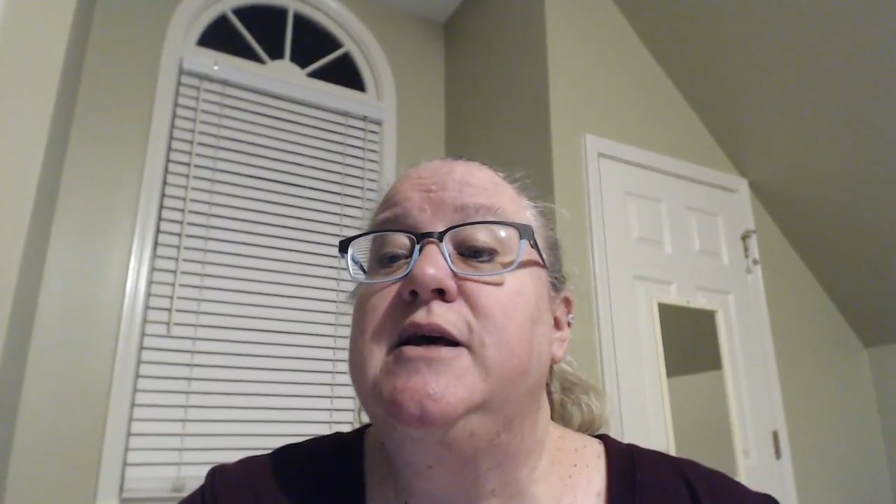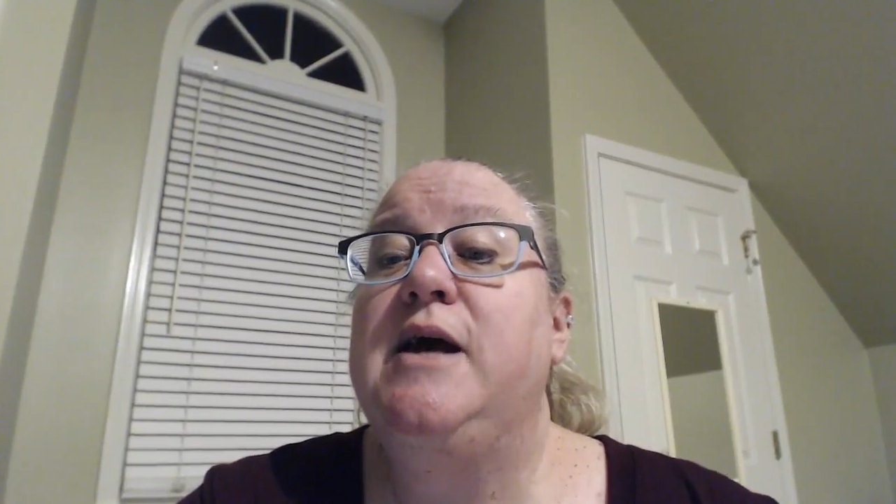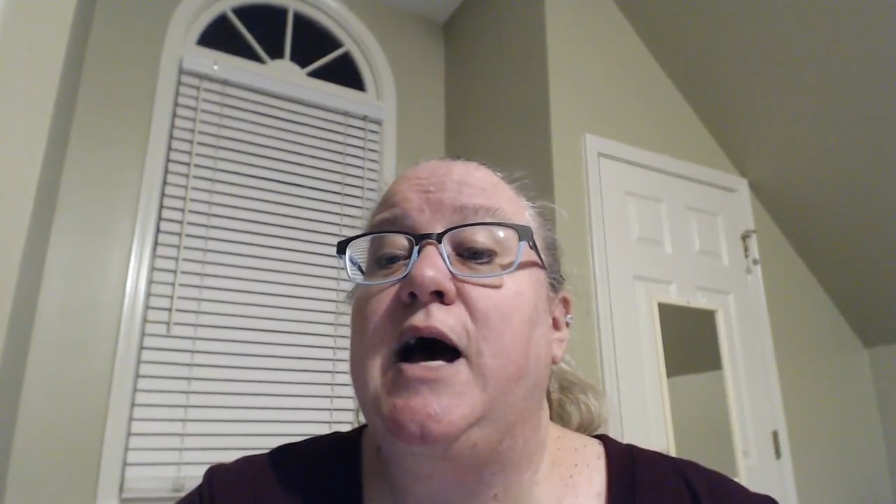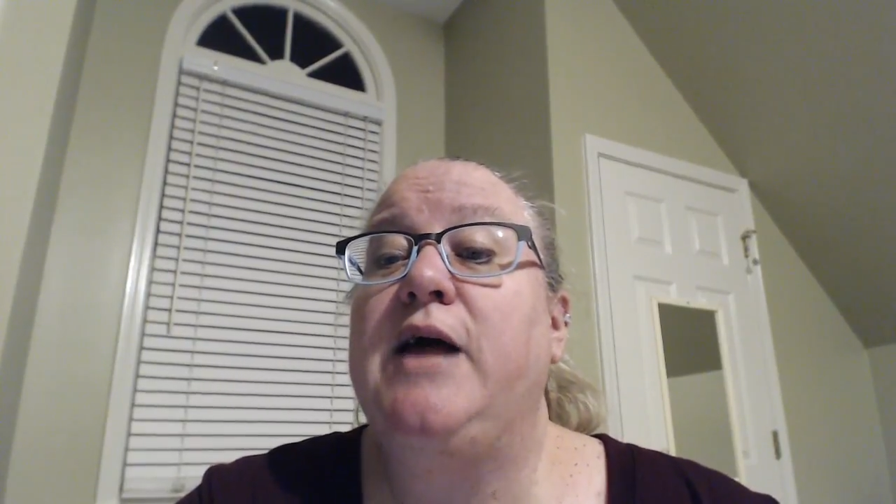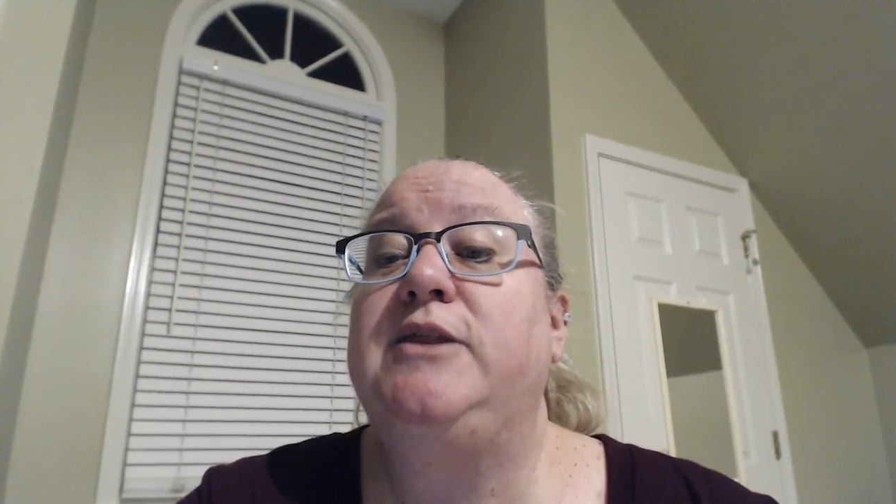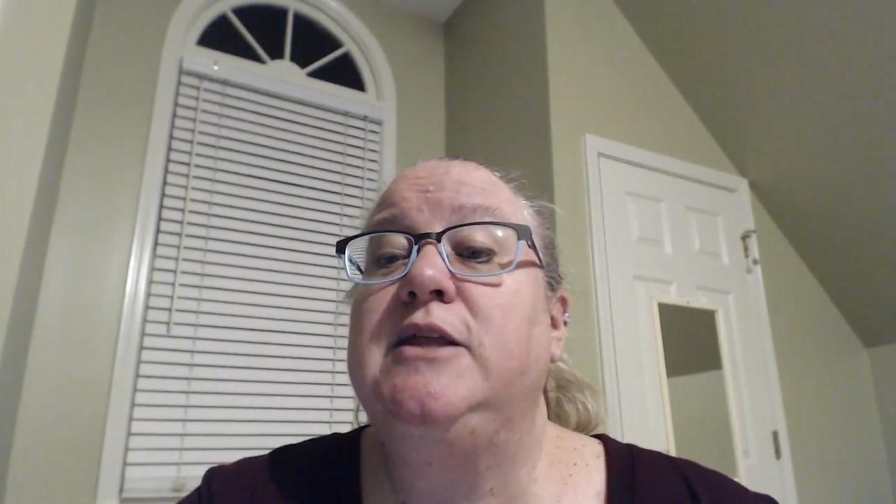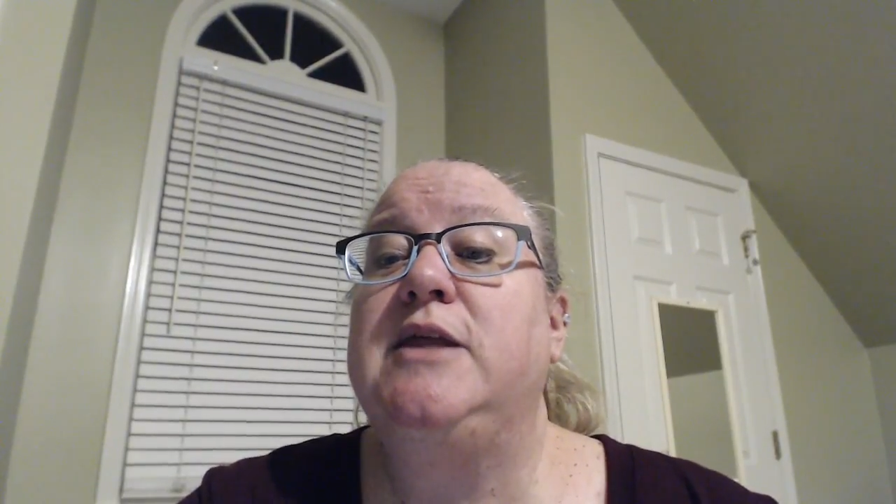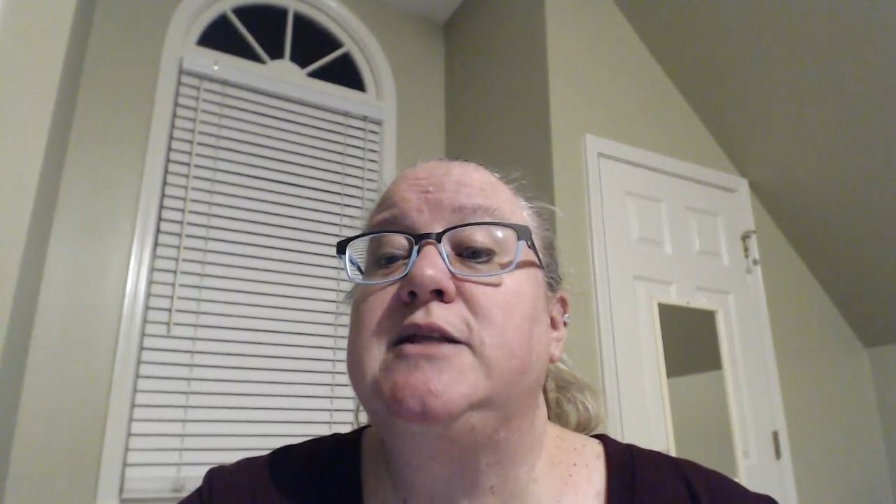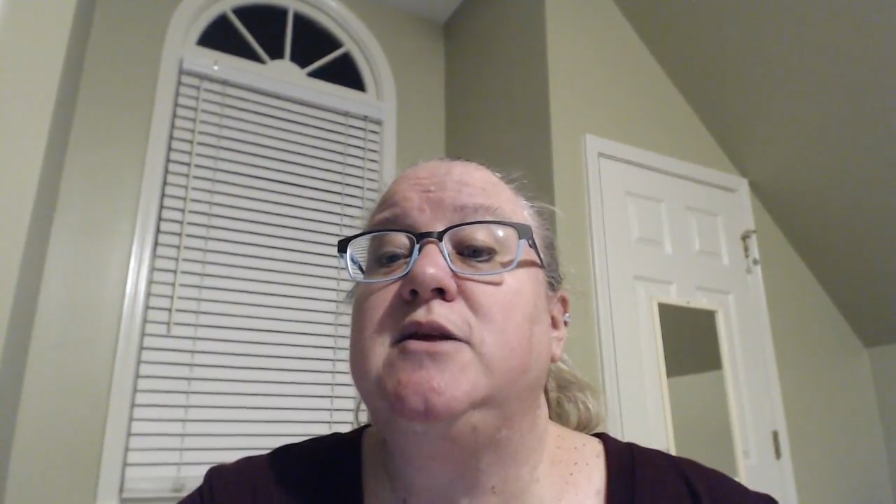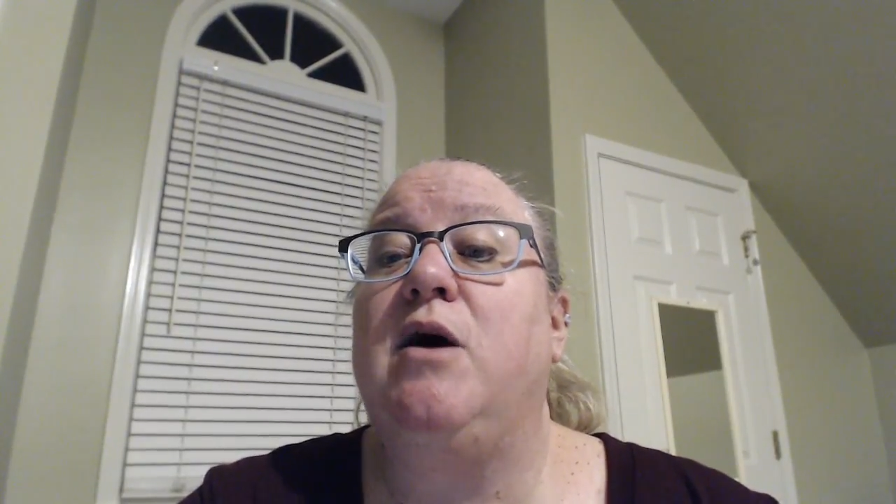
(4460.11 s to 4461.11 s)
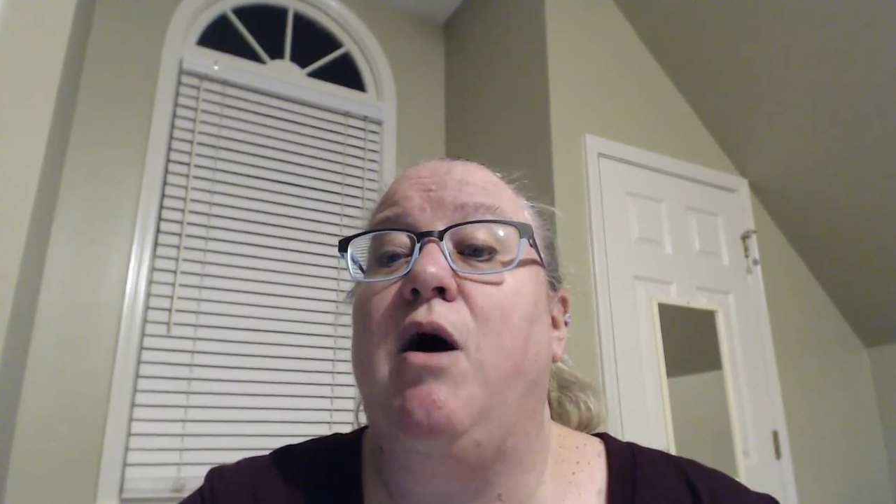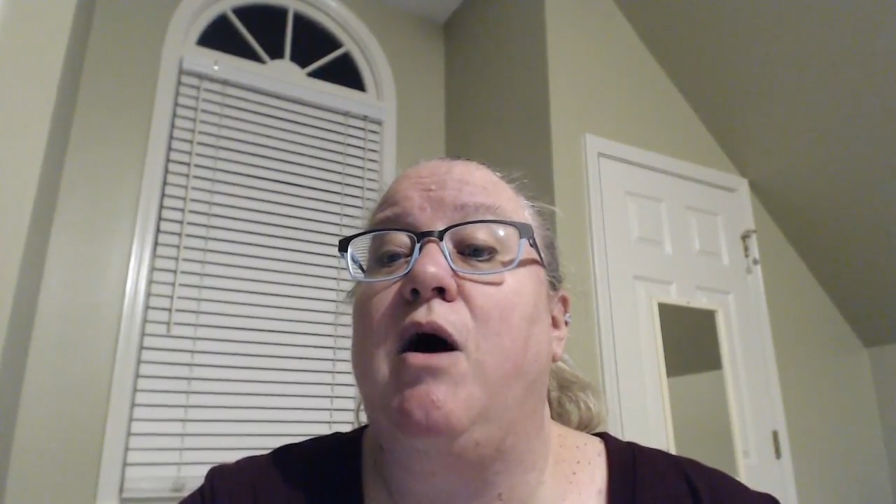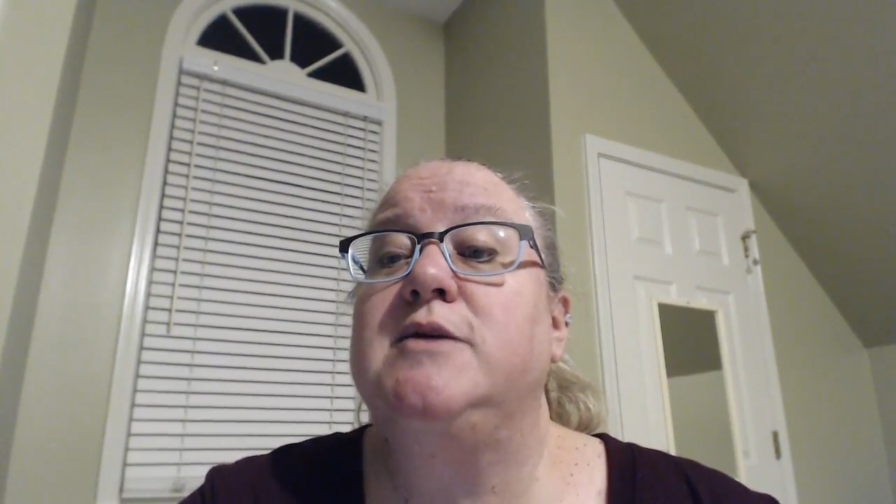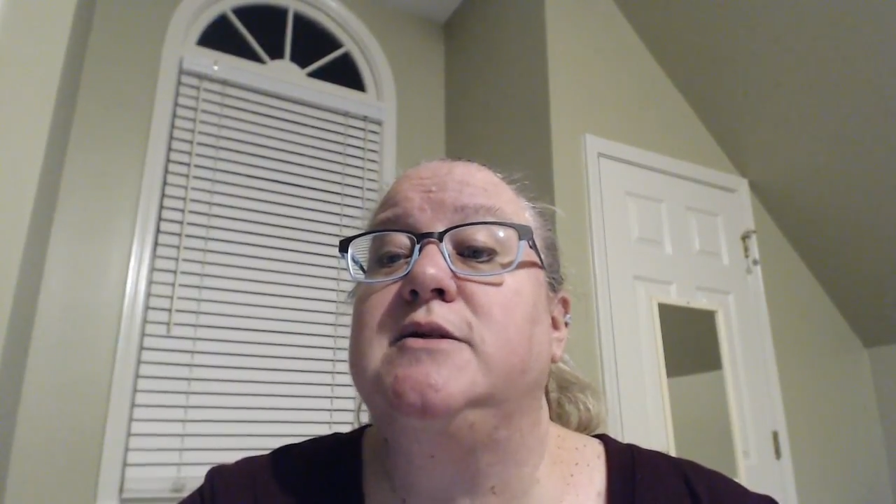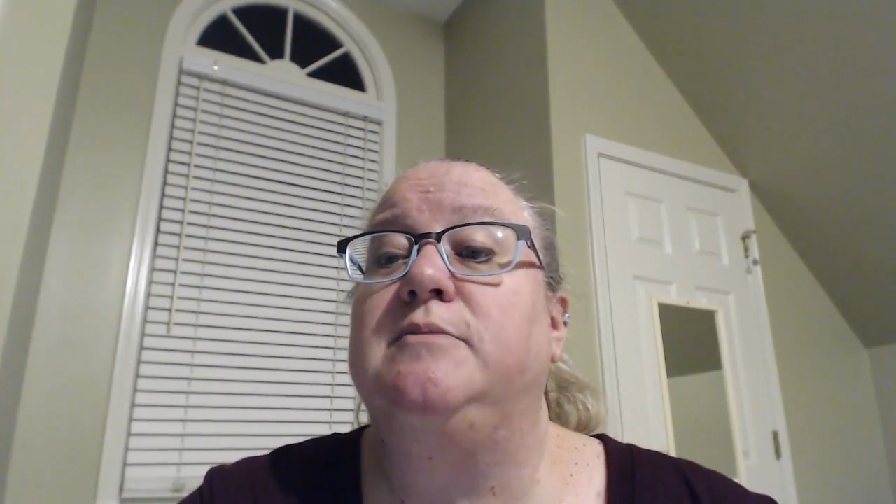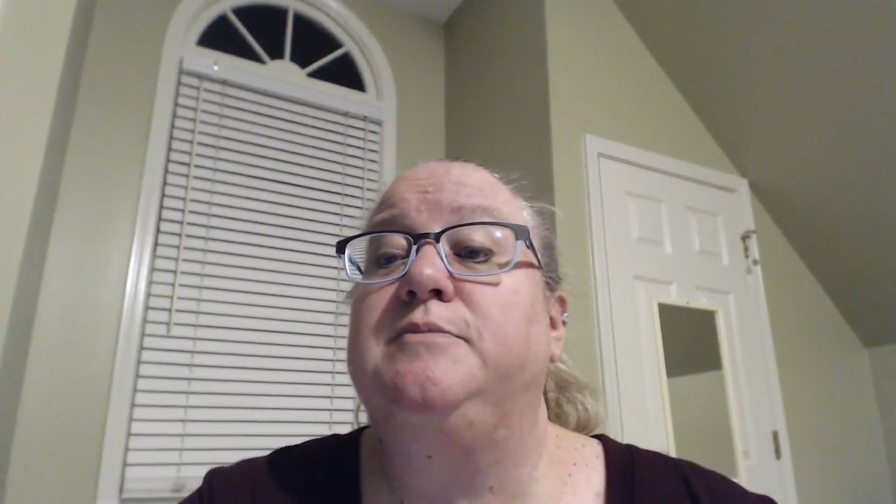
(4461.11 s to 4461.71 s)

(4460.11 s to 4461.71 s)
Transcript: I think that's awesome.